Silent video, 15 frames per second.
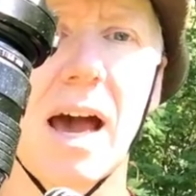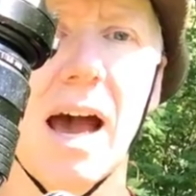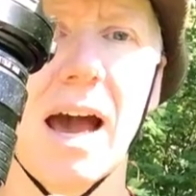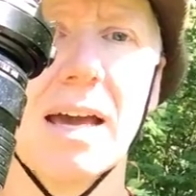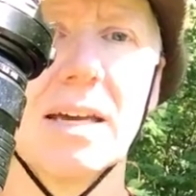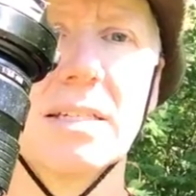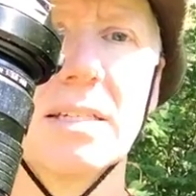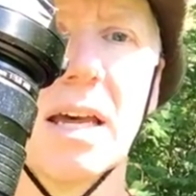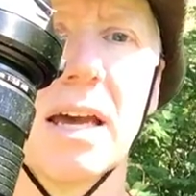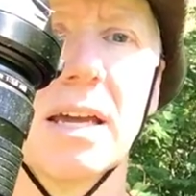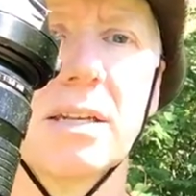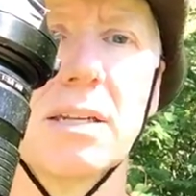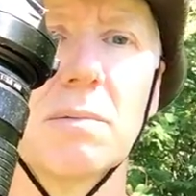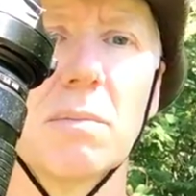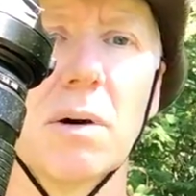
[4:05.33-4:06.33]
I
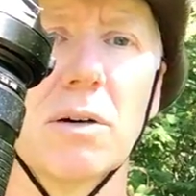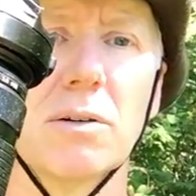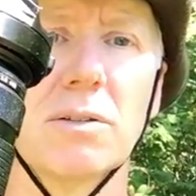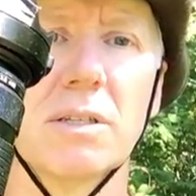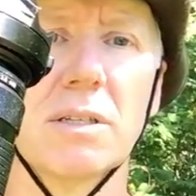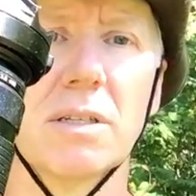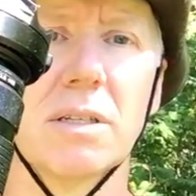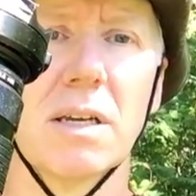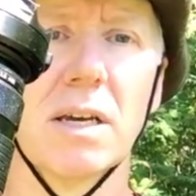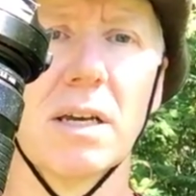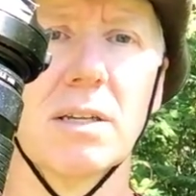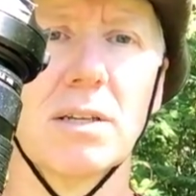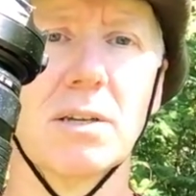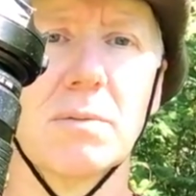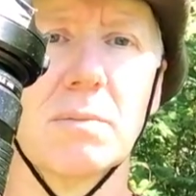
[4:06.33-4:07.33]
assign to
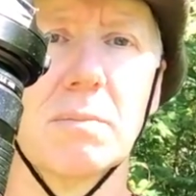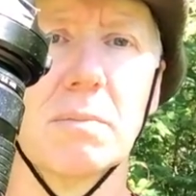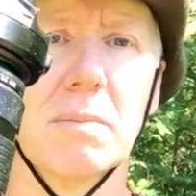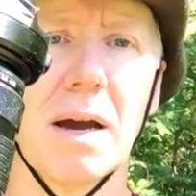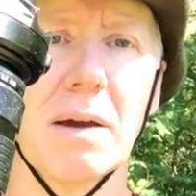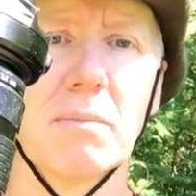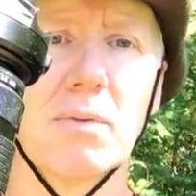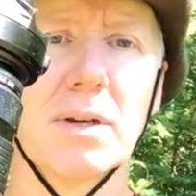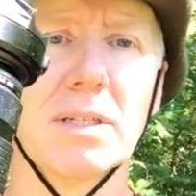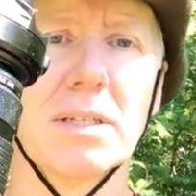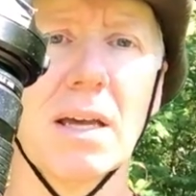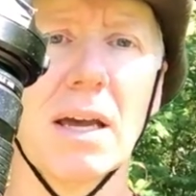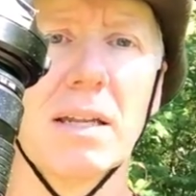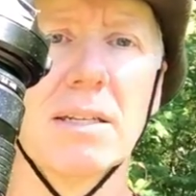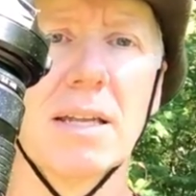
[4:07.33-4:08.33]
my presets.